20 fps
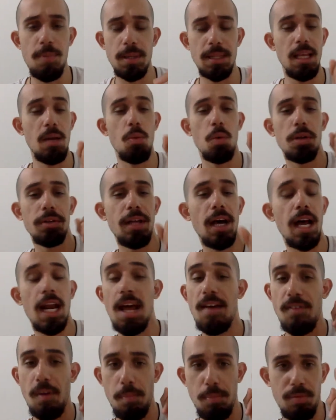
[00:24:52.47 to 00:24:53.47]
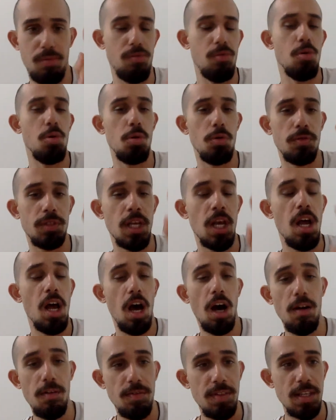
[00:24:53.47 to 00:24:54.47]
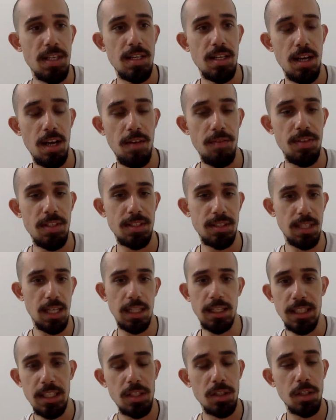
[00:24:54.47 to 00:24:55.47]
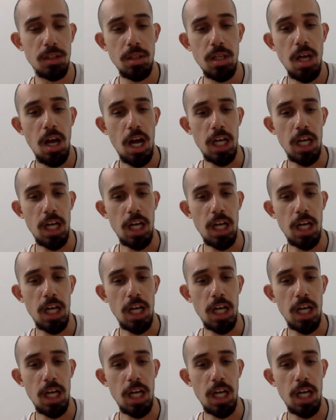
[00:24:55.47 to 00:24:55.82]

but they will not have approved of this illegal